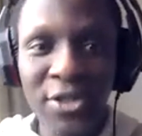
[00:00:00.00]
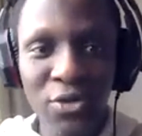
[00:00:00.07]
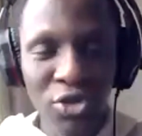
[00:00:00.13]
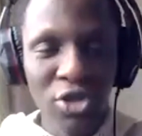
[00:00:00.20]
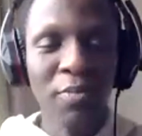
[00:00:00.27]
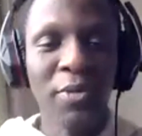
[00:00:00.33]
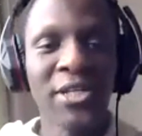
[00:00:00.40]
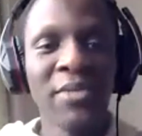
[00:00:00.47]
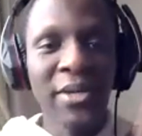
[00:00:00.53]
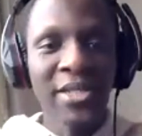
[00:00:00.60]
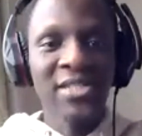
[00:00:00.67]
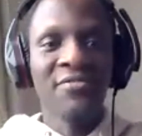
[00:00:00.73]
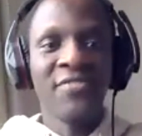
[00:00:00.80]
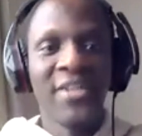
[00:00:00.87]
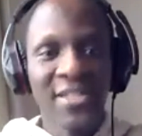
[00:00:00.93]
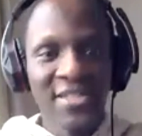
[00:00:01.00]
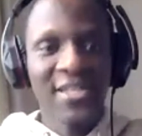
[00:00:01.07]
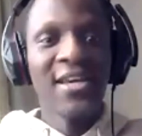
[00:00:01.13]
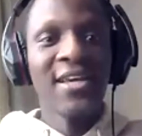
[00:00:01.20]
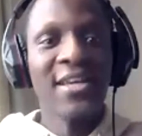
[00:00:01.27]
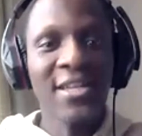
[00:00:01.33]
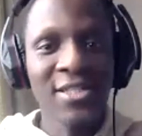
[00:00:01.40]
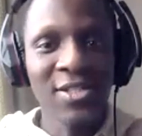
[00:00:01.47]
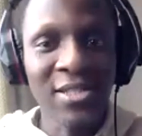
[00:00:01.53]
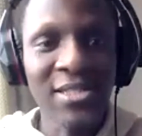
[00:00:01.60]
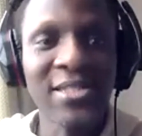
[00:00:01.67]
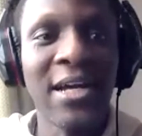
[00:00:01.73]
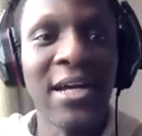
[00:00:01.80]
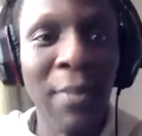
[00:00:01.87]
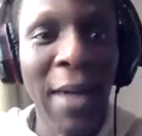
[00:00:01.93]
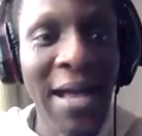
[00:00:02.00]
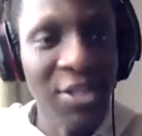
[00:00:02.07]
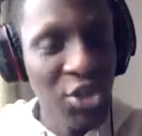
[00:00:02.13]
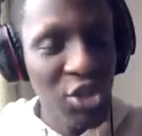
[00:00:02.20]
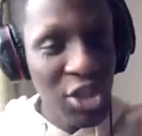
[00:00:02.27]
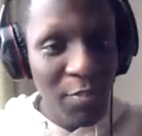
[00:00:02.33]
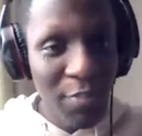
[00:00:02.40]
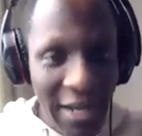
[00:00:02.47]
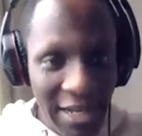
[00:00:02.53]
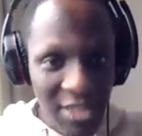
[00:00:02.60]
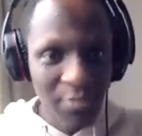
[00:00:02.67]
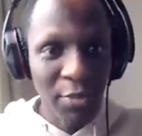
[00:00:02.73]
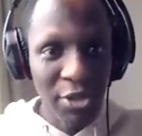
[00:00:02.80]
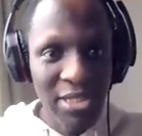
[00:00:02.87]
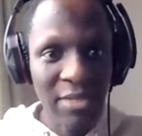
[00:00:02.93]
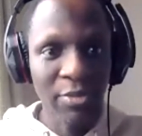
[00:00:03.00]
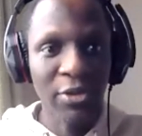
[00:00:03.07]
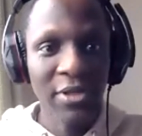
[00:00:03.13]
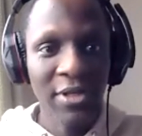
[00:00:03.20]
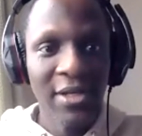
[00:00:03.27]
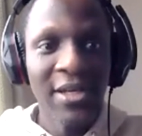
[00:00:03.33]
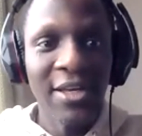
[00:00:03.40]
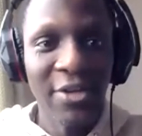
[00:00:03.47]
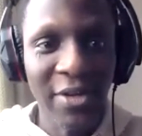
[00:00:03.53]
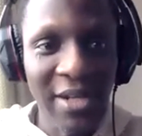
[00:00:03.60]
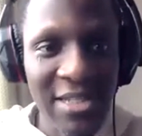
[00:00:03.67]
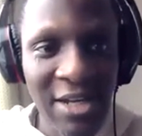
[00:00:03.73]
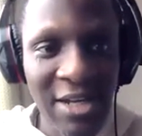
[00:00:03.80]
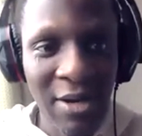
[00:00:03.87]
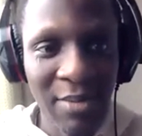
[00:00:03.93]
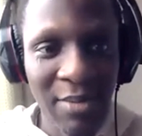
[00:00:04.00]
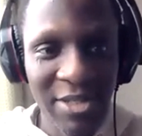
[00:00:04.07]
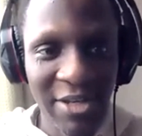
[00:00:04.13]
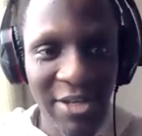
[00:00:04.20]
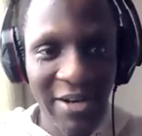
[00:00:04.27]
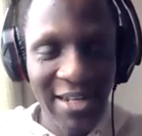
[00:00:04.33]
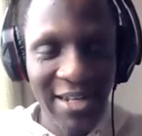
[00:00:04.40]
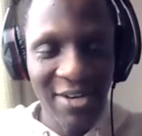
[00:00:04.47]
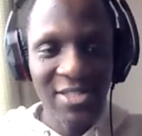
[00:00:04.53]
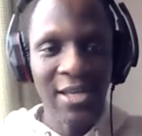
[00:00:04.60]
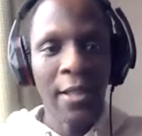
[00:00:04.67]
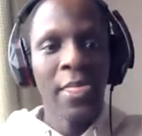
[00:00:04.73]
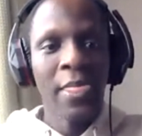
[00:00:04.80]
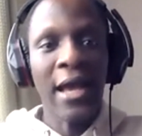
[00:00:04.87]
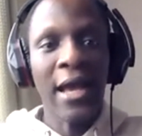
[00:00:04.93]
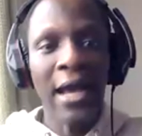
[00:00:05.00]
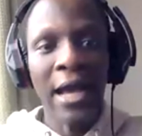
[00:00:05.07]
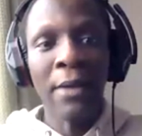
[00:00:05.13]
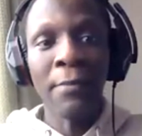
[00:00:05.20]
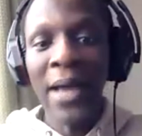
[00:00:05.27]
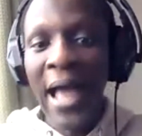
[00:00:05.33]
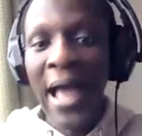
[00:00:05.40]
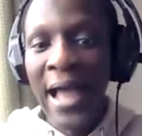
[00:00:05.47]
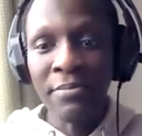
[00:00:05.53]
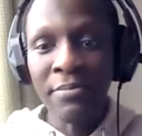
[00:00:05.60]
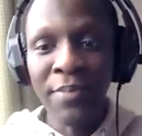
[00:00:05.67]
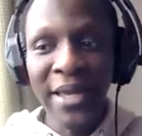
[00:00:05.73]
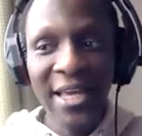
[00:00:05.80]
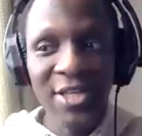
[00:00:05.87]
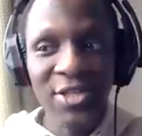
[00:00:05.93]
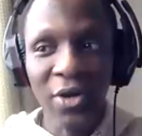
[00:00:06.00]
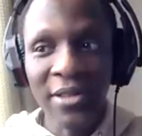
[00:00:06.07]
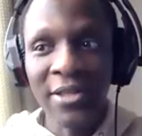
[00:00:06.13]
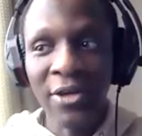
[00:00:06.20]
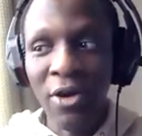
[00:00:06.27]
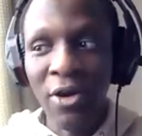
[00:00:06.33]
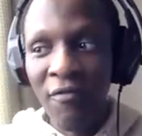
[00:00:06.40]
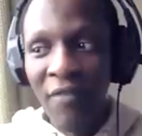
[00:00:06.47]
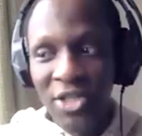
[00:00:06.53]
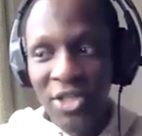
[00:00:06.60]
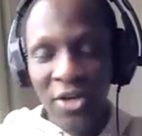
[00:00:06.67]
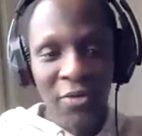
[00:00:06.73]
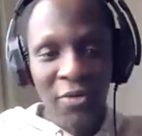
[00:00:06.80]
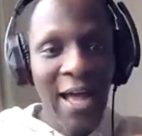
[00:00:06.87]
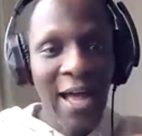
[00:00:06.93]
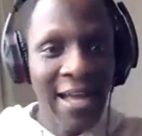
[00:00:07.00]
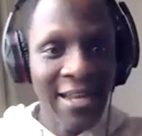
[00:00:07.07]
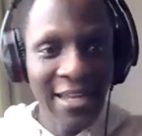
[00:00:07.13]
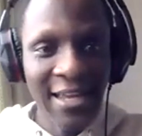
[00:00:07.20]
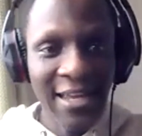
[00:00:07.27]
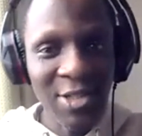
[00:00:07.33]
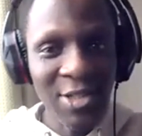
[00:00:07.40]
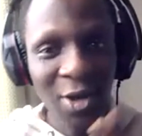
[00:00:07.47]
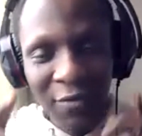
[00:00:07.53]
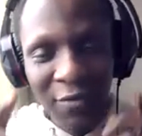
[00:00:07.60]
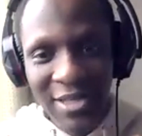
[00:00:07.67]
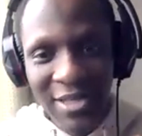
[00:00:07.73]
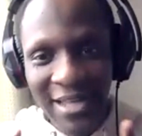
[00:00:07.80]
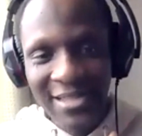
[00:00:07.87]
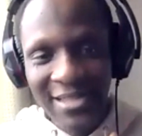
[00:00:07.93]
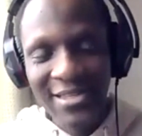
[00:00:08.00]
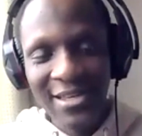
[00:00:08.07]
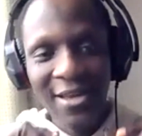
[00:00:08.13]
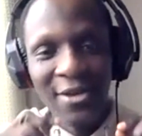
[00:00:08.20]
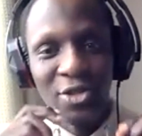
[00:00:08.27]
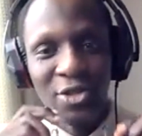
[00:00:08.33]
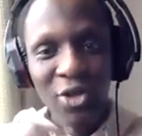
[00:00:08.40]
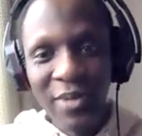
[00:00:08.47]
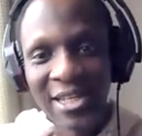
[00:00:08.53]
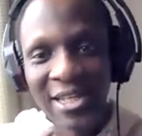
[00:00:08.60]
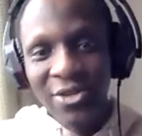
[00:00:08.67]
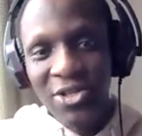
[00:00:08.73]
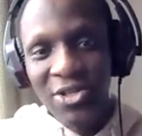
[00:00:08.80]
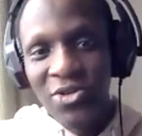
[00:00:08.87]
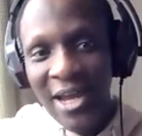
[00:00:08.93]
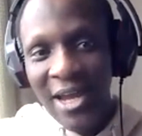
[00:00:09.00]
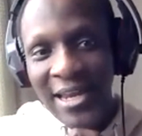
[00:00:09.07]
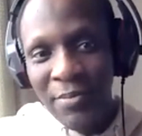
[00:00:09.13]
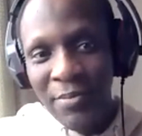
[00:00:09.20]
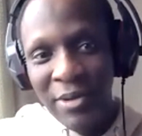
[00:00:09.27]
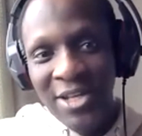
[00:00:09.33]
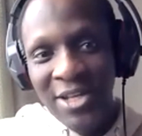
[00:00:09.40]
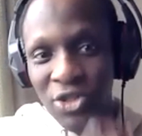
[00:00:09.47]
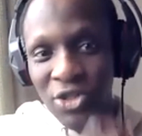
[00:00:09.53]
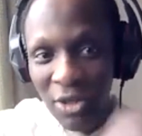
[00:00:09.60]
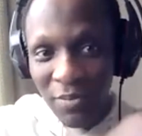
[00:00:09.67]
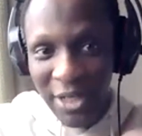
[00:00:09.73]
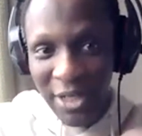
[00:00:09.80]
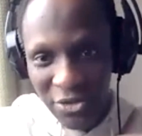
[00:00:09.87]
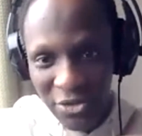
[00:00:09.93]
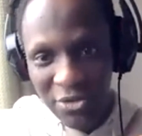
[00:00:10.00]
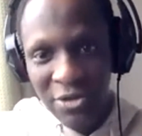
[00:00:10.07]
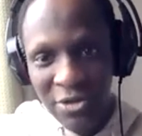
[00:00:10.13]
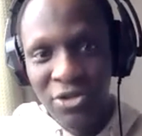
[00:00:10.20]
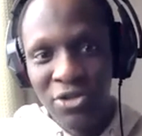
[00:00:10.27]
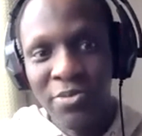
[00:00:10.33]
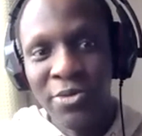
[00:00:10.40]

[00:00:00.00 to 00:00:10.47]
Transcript: to jump on the metaverse is not as cheap as possible. You understand what I'm saying right now, sir? And based on the conversation you've had, it's obvious that some industries are already beginning to jump into it.